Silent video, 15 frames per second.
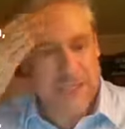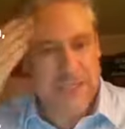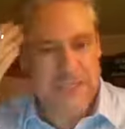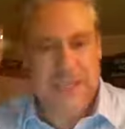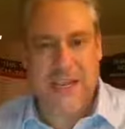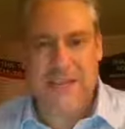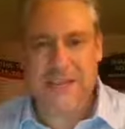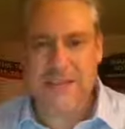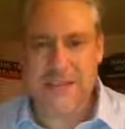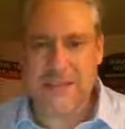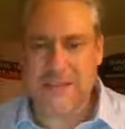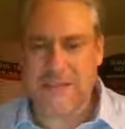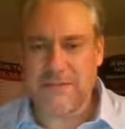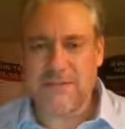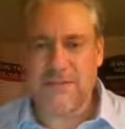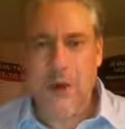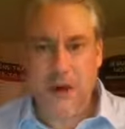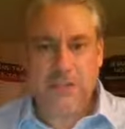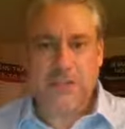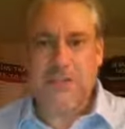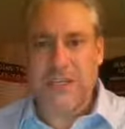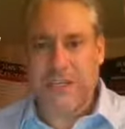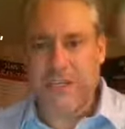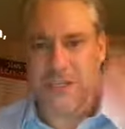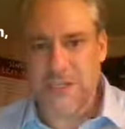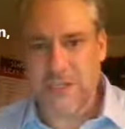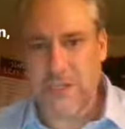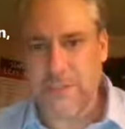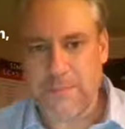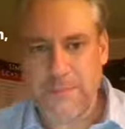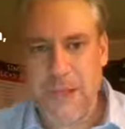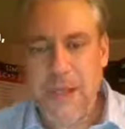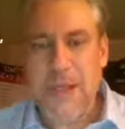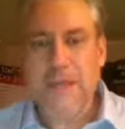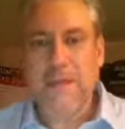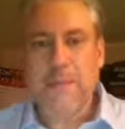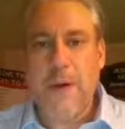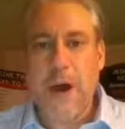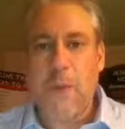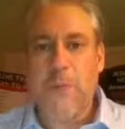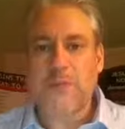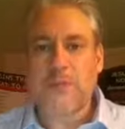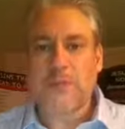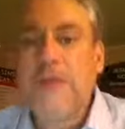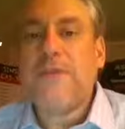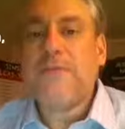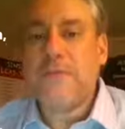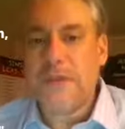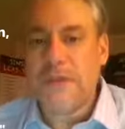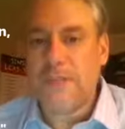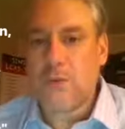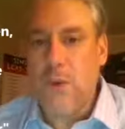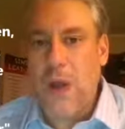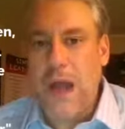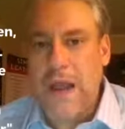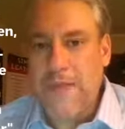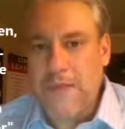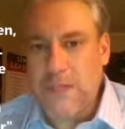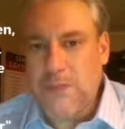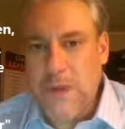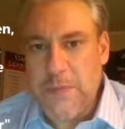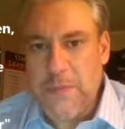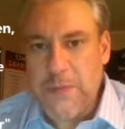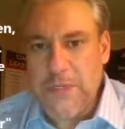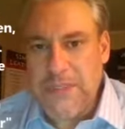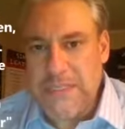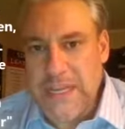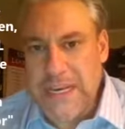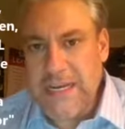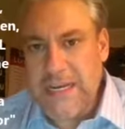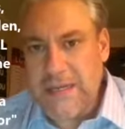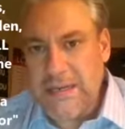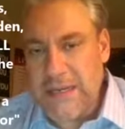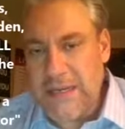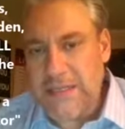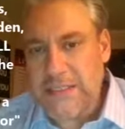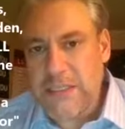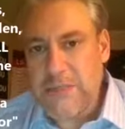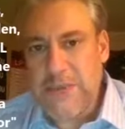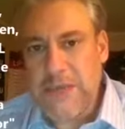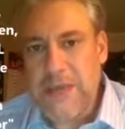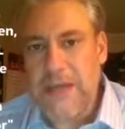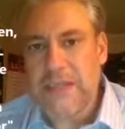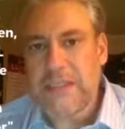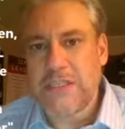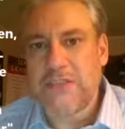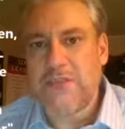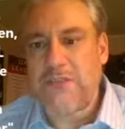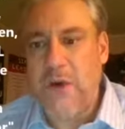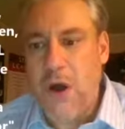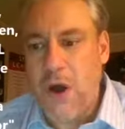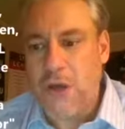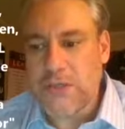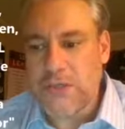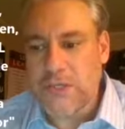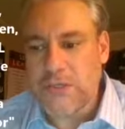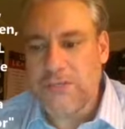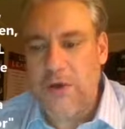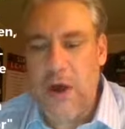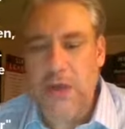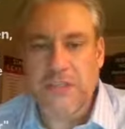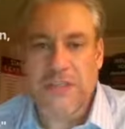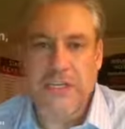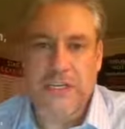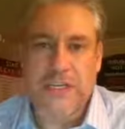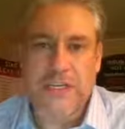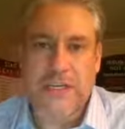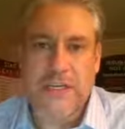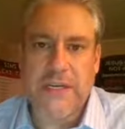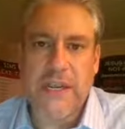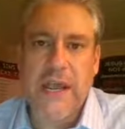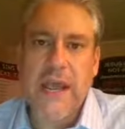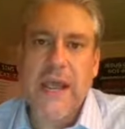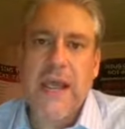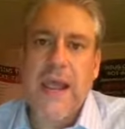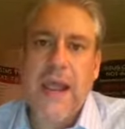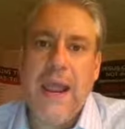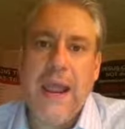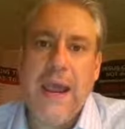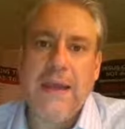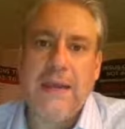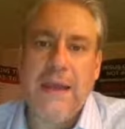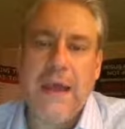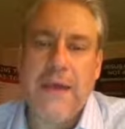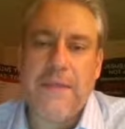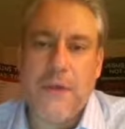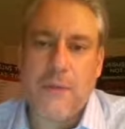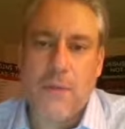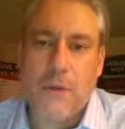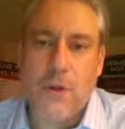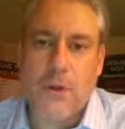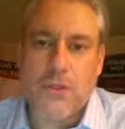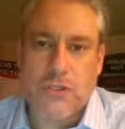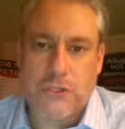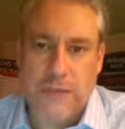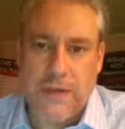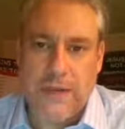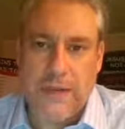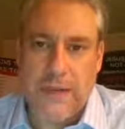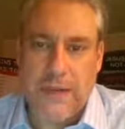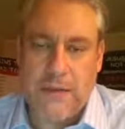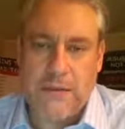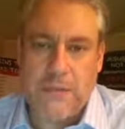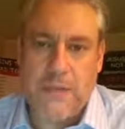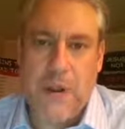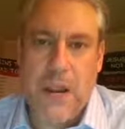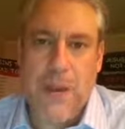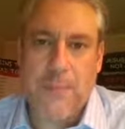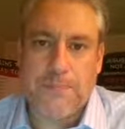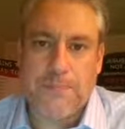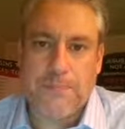these days, these false teachers in the in the pulpits. But the reason why these people are sitting in these is because it's false. It's false teaching, and uh, they will go straight to hell. So I